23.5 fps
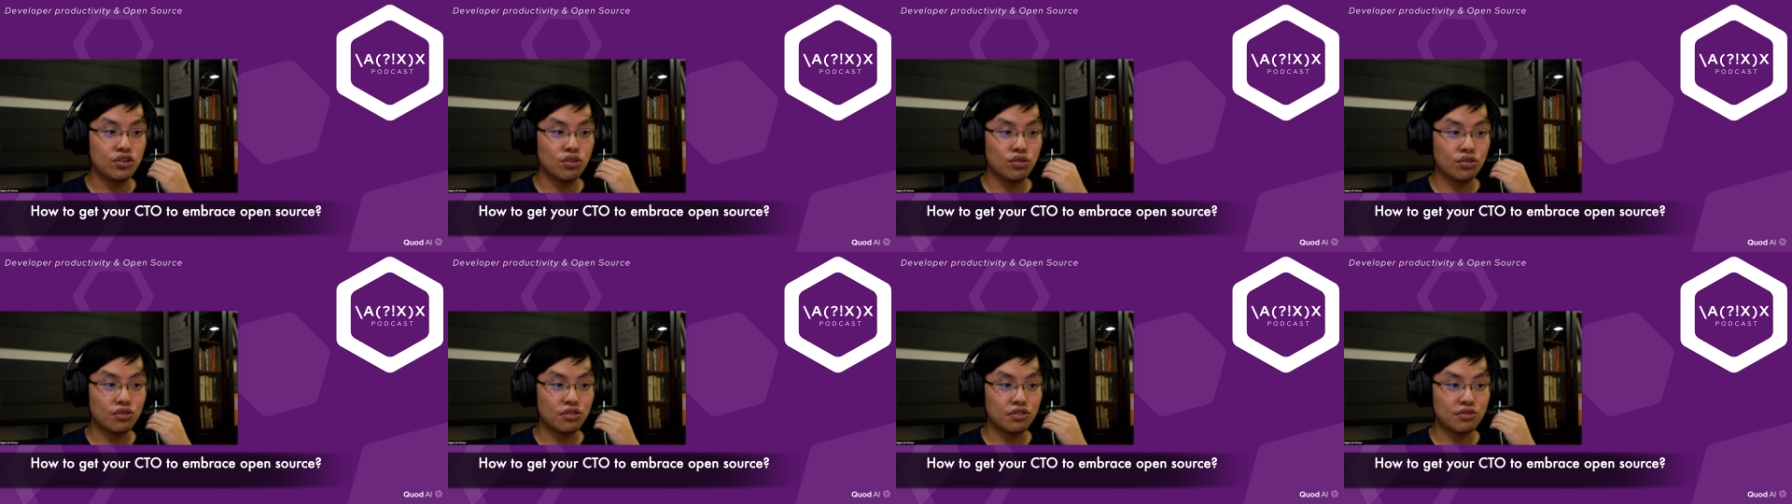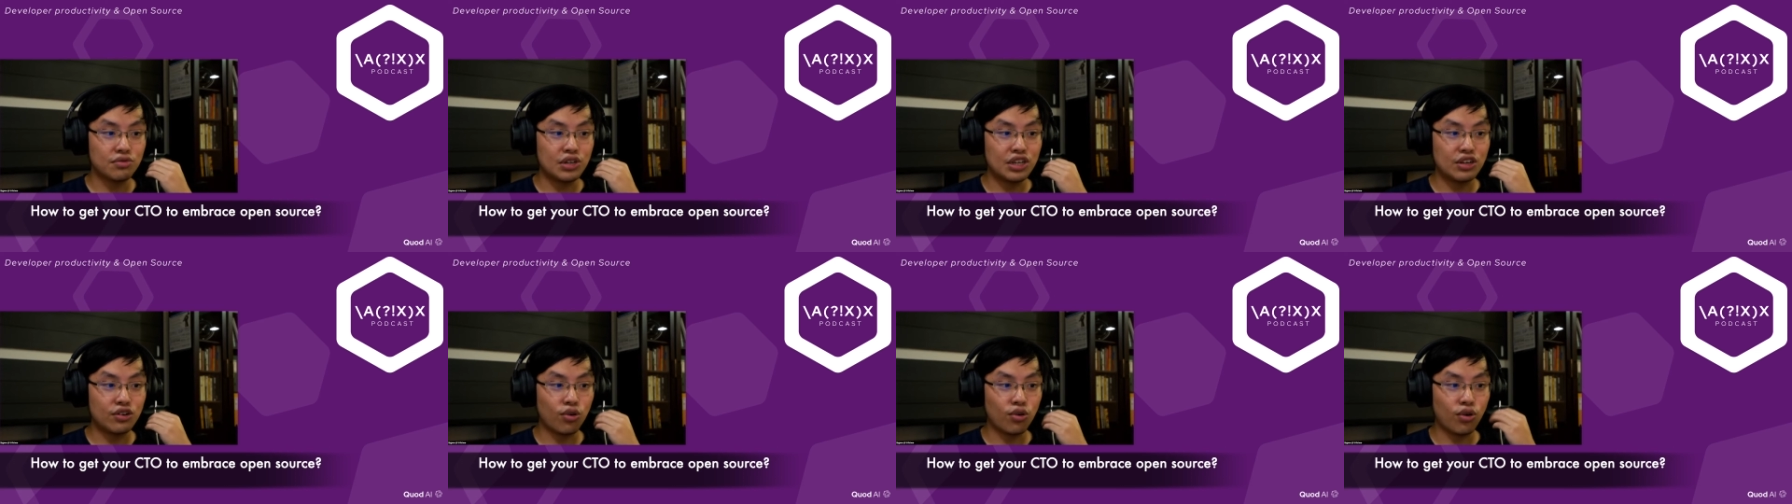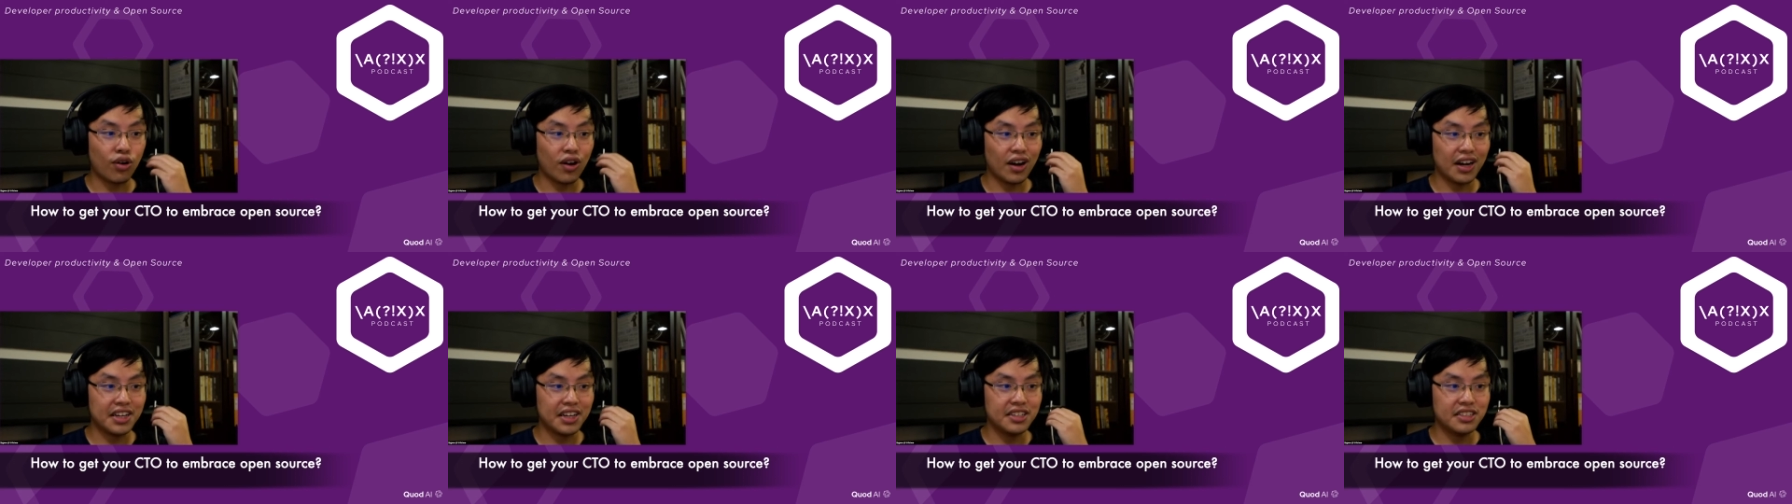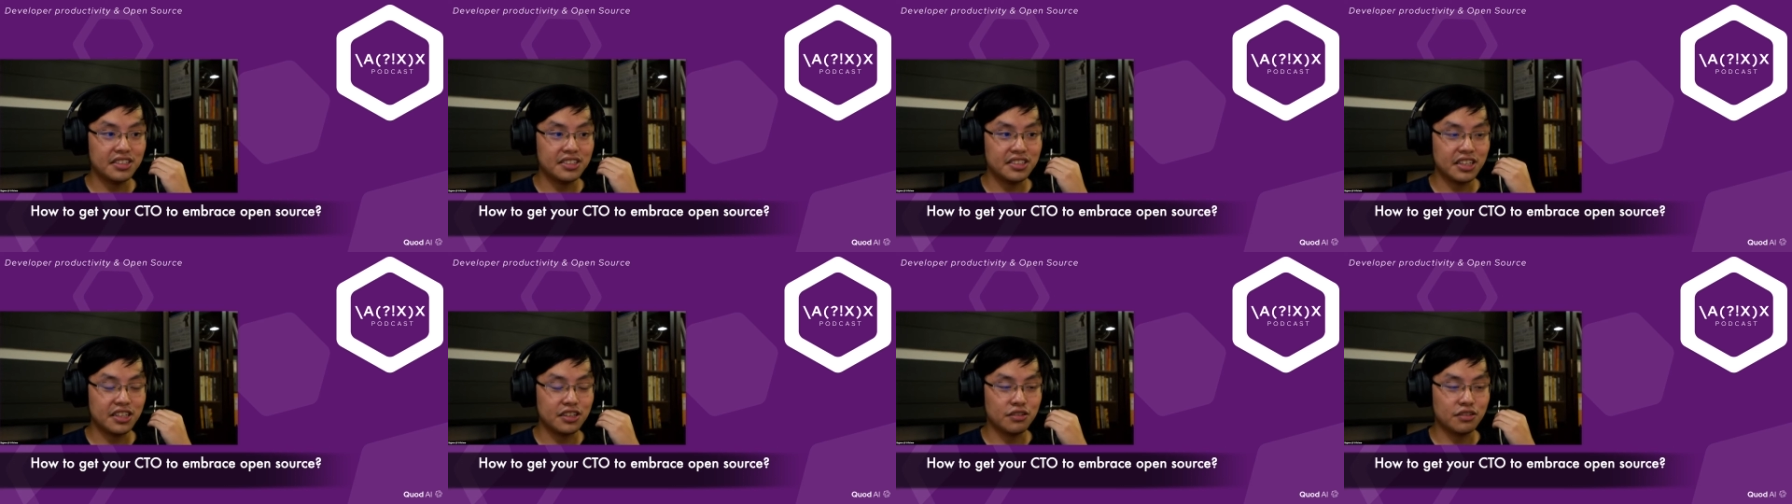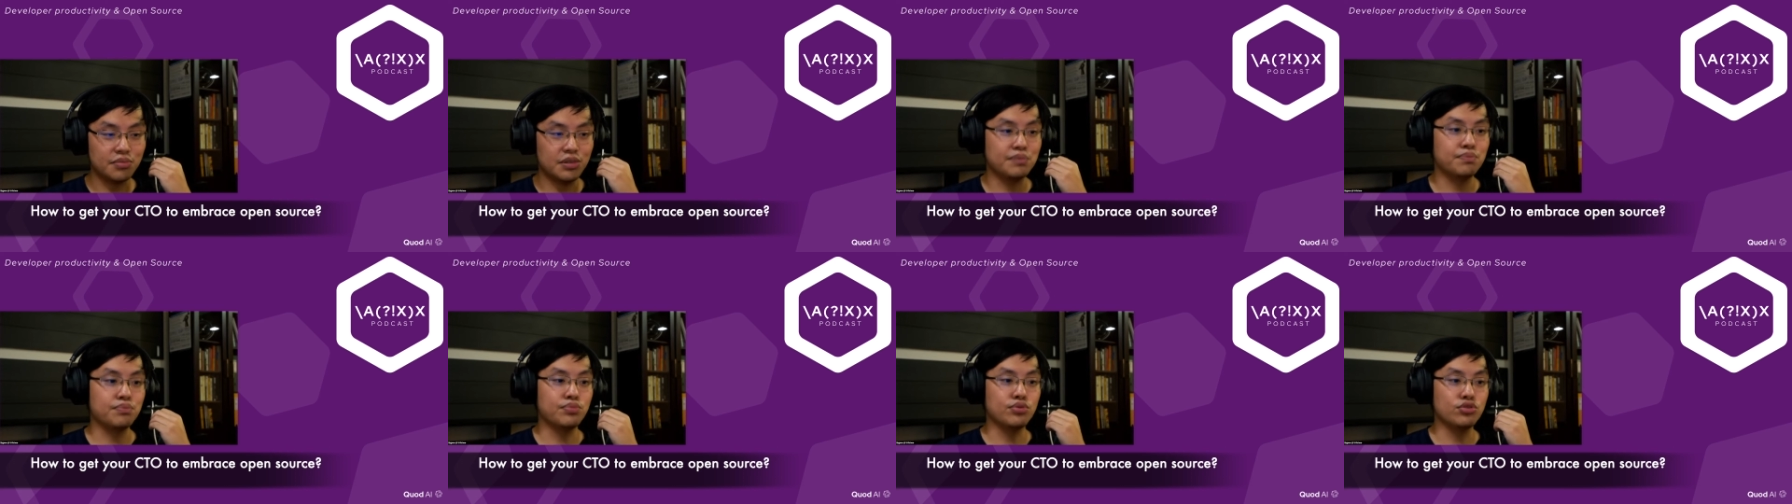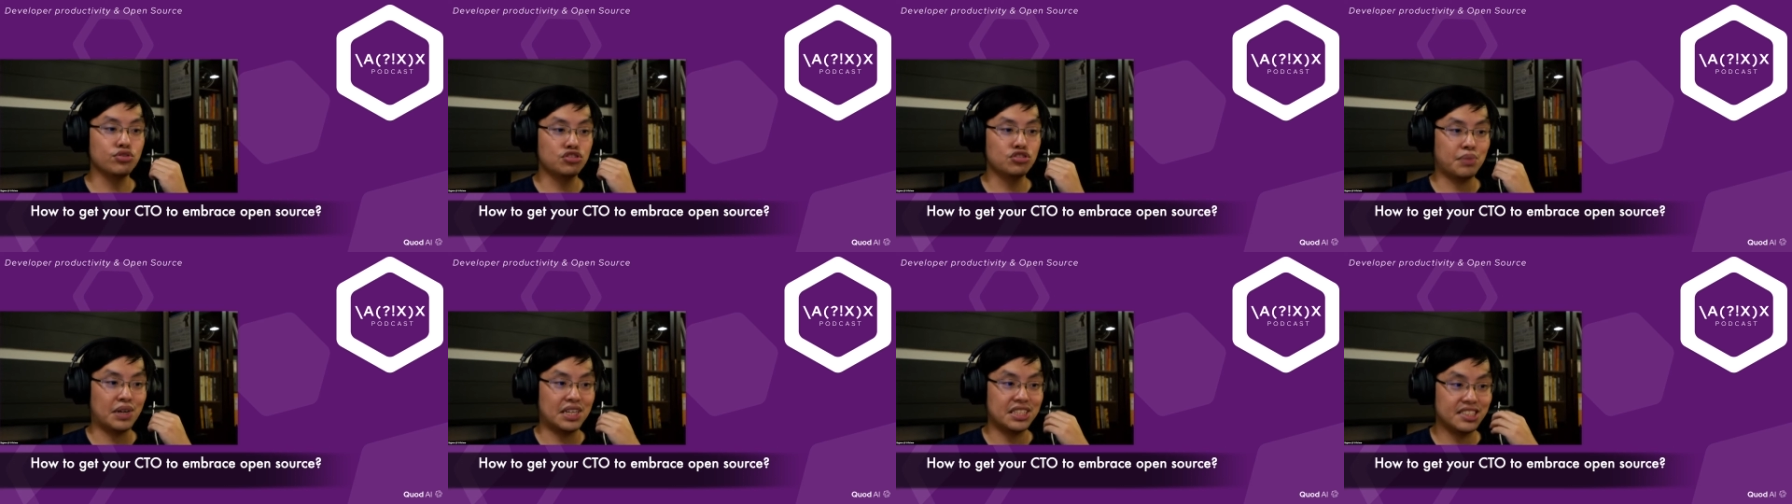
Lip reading: requires it to be pushed by